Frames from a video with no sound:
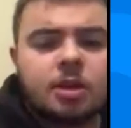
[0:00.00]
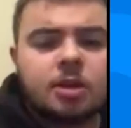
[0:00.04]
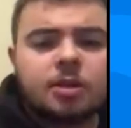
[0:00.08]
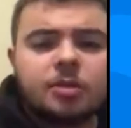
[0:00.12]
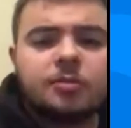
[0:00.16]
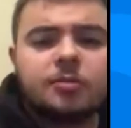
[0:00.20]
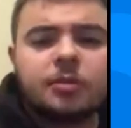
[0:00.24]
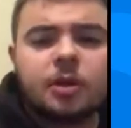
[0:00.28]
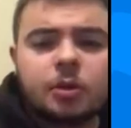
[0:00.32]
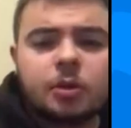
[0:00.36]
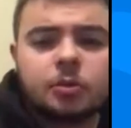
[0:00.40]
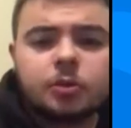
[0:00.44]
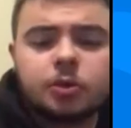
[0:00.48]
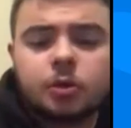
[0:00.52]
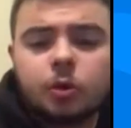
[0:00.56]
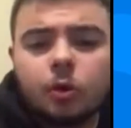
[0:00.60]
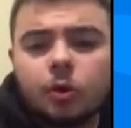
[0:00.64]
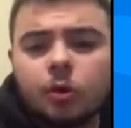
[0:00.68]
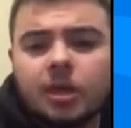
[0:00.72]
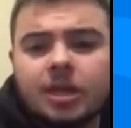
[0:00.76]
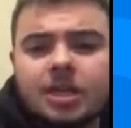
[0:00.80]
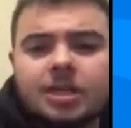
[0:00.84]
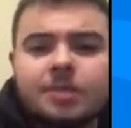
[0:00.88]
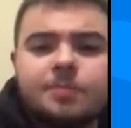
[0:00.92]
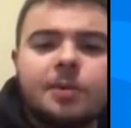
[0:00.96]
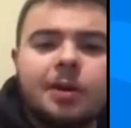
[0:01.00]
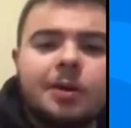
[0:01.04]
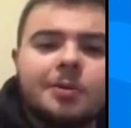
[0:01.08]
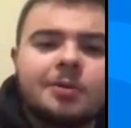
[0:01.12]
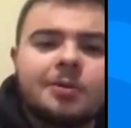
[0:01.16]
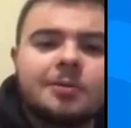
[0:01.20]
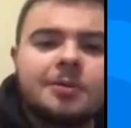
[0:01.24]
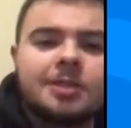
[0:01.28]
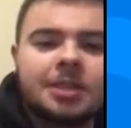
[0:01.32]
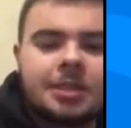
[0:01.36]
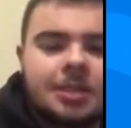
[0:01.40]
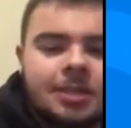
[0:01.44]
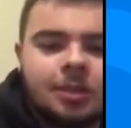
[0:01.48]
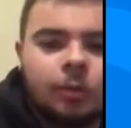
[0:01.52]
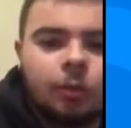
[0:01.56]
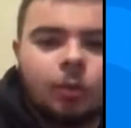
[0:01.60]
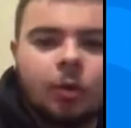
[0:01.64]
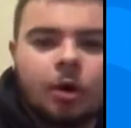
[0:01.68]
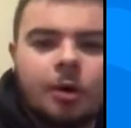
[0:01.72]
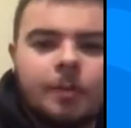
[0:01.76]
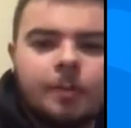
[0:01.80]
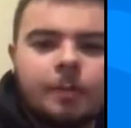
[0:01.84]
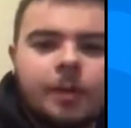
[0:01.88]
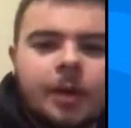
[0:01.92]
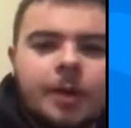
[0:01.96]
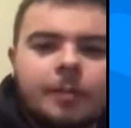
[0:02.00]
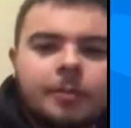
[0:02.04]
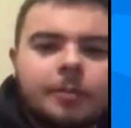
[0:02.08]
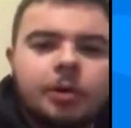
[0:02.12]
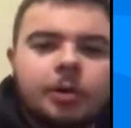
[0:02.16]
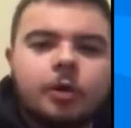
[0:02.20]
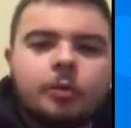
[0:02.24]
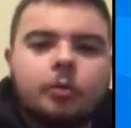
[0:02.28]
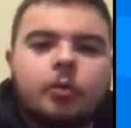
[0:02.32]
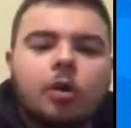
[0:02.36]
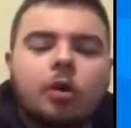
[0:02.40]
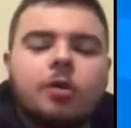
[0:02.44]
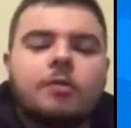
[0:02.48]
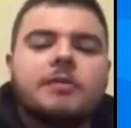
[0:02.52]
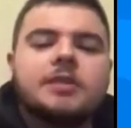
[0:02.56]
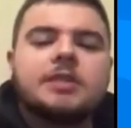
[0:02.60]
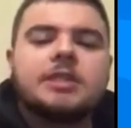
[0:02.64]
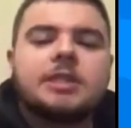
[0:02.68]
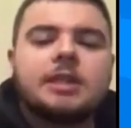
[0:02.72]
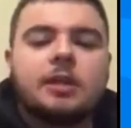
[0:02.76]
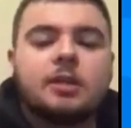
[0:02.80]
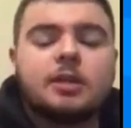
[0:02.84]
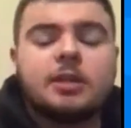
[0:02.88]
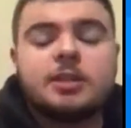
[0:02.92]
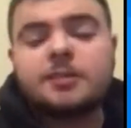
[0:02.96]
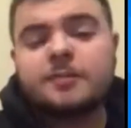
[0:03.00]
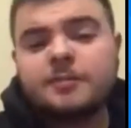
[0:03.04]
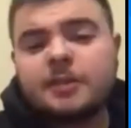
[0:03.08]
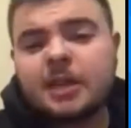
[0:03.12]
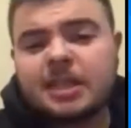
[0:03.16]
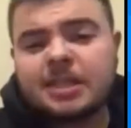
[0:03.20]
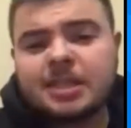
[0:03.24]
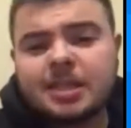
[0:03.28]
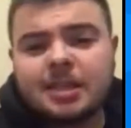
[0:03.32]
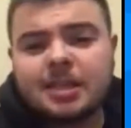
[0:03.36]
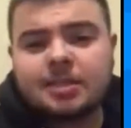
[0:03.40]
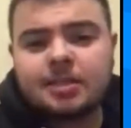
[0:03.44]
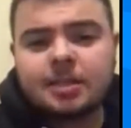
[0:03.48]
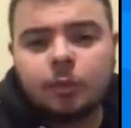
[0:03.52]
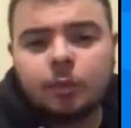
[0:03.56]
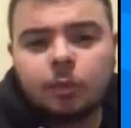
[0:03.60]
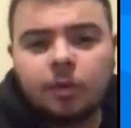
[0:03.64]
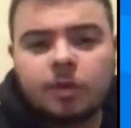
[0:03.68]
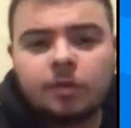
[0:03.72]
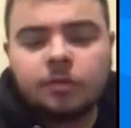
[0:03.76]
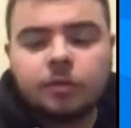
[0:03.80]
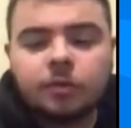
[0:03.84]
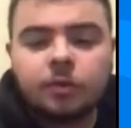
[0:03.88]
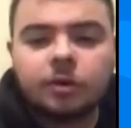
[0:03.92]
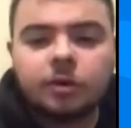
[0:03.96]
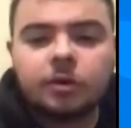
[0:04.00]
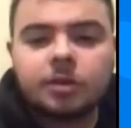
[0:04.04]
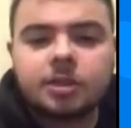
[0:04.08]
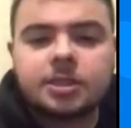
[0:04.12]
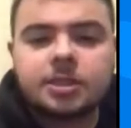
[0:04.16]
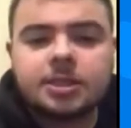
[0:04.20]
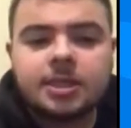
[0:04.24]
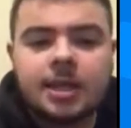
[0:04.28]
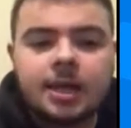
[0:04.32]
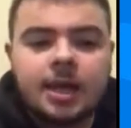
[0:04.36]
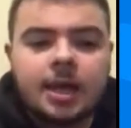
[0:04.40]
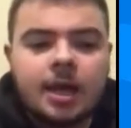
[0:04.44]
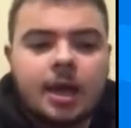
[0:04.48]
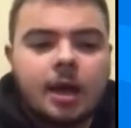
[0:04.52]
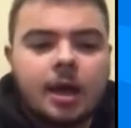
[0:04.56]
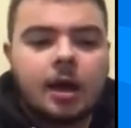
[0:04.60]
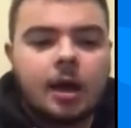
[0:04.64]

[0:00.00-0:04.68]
So the final score is Birmingham City one, Blackburn Rovers nil. It's a fantastic win for us.